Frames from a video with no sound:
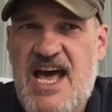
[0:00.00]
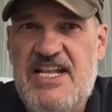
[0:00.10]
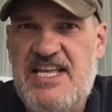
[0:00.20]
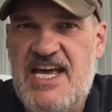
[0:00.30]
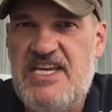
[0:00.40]
a
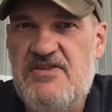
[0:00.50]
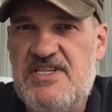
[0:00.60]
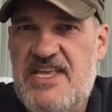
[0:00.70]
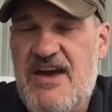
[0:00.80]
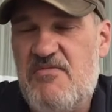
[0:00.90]
day
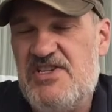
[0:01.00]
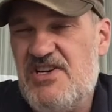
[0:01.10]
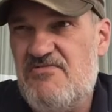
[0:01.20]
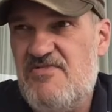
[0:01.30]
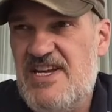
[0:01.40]
using the app, which
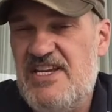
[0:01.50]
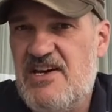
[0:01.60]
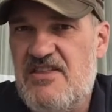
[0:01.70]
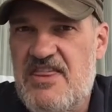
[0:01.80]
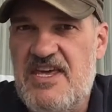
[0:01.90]
I really
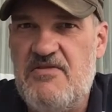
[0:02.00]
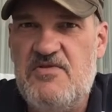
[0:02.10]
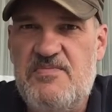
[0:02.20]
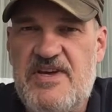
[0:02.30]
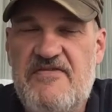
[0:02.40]
don't think
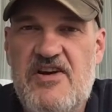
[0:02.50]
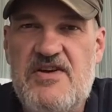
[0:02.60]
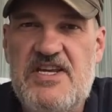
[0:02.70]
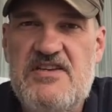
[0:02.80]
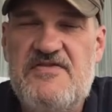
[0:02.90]
would be
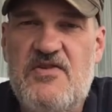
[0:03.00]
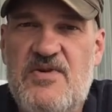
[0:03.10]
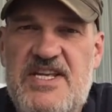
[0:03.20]
very useful,